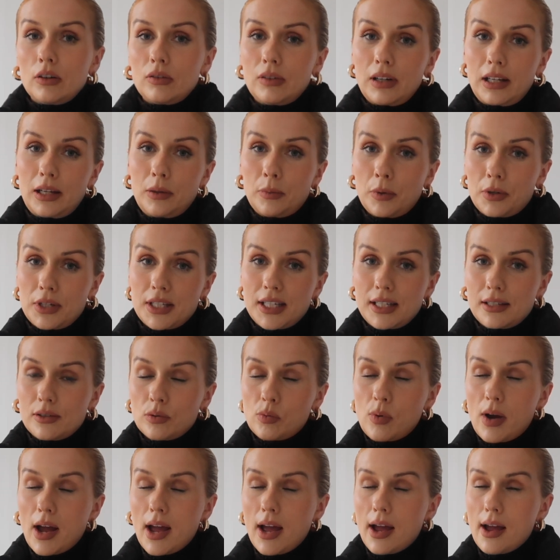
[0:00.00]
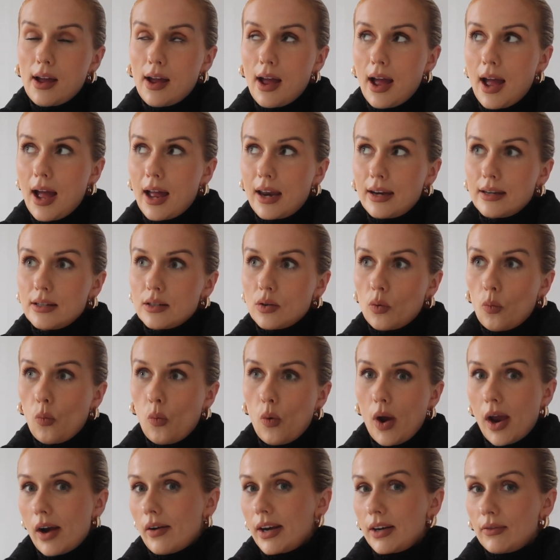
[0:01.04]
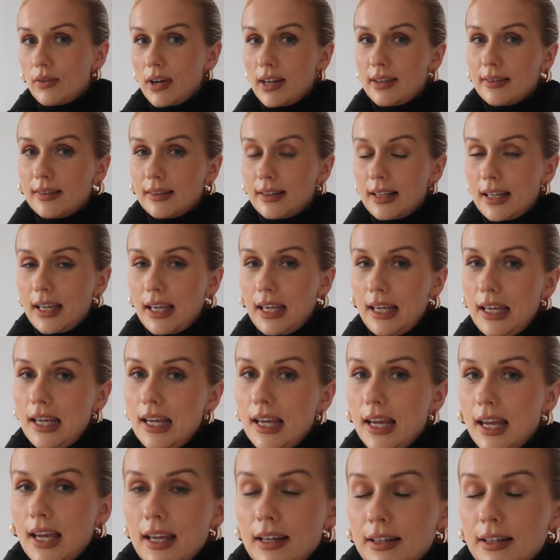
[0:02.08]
really wanting to wear and wearing recently.